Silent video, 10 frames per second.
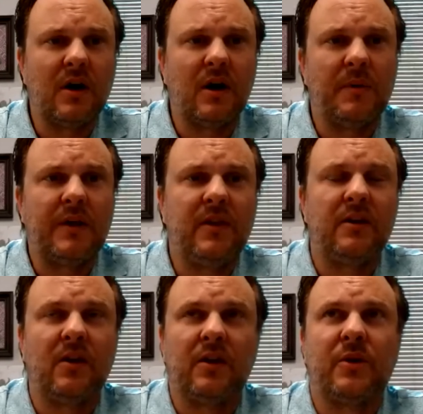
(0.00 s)
And
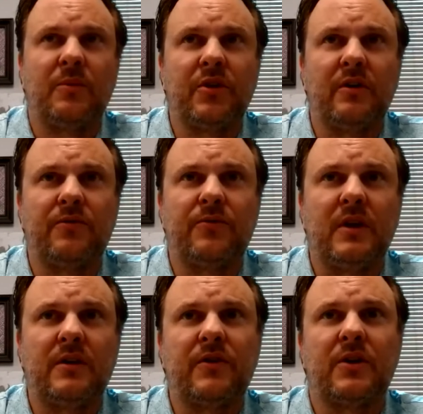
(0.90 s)
then in terms of
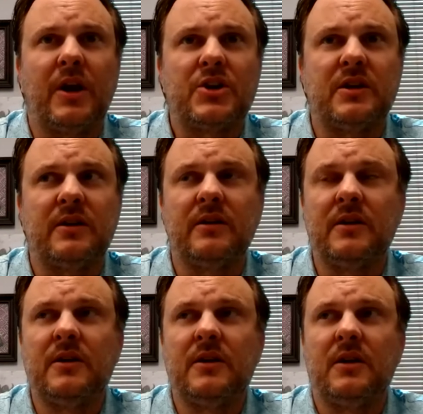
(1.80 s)
the
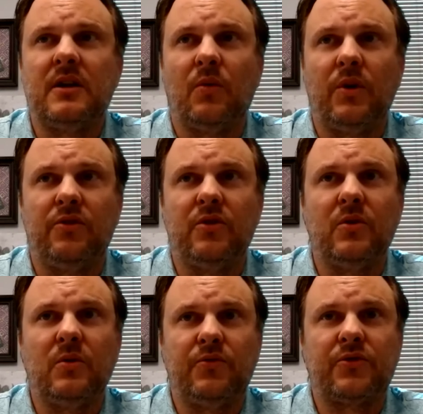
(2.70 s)
configuration, you
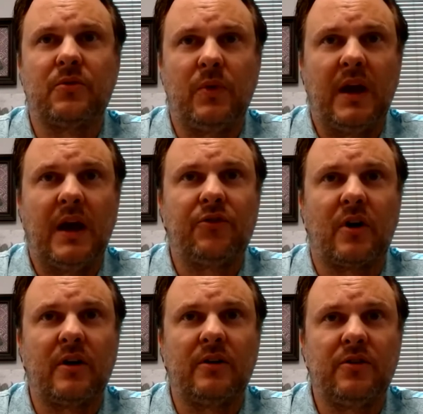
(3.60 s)
know, we
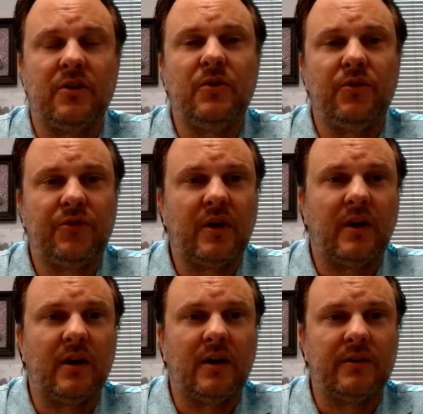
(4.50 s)
have started to use
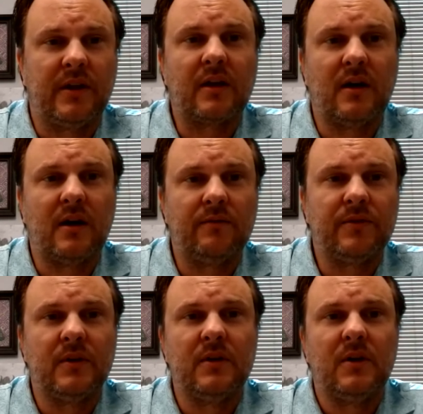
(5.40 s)

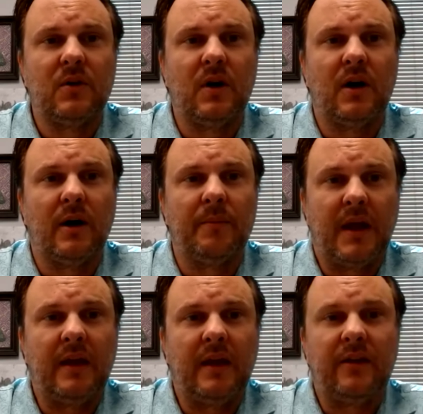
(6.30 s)
NetConf
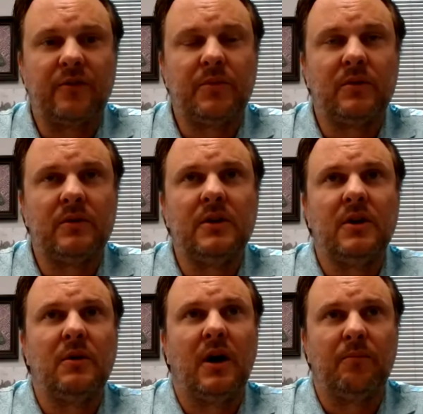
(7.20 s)
and Ansible,
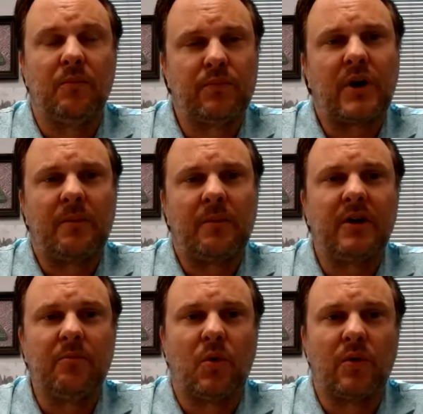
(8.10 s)

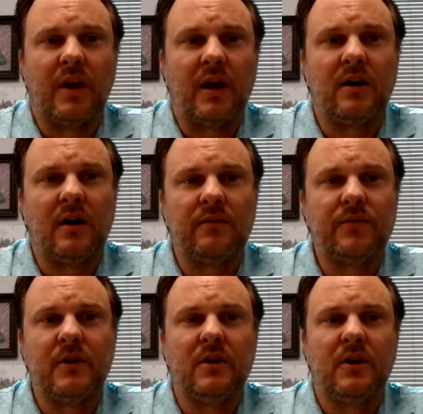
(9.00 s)
primarily more
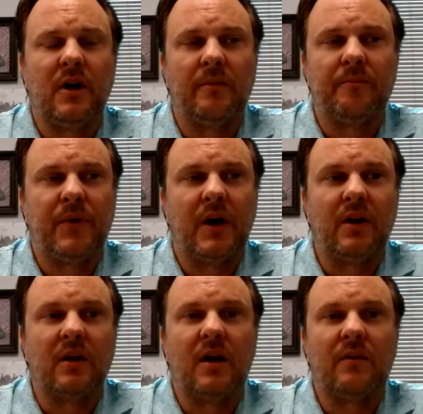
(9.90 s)
NetConf,
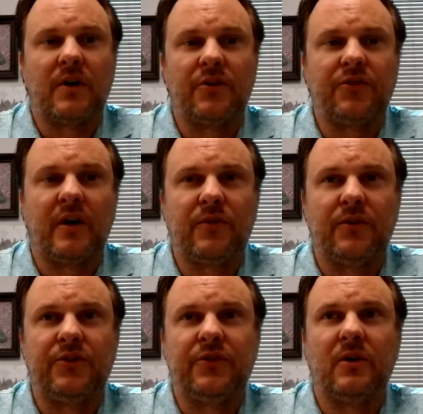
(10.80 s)
but a lot of our
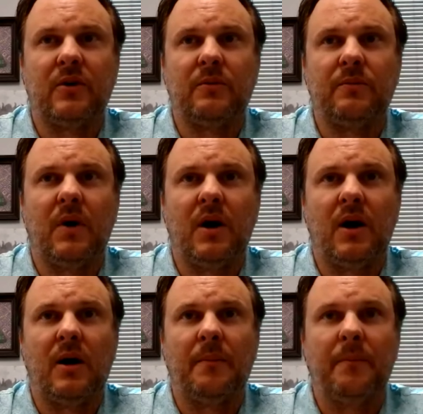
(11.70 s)
stuff is still
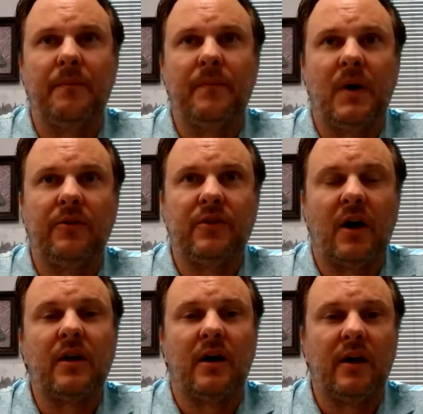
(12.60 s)

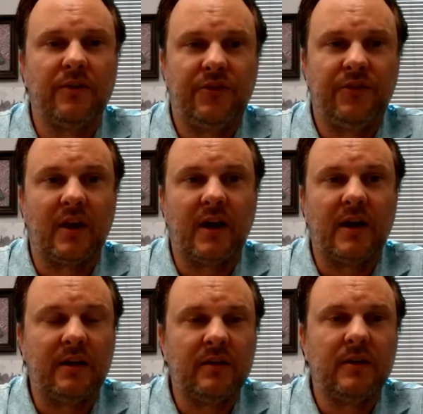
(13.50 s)
done on
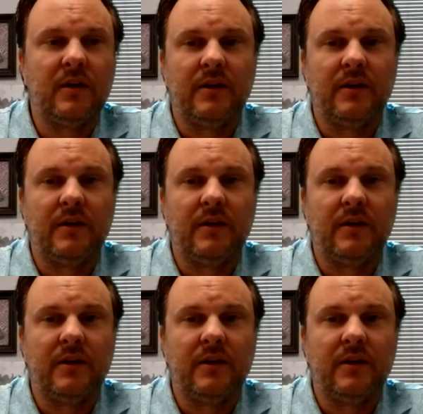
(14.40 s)
CLI.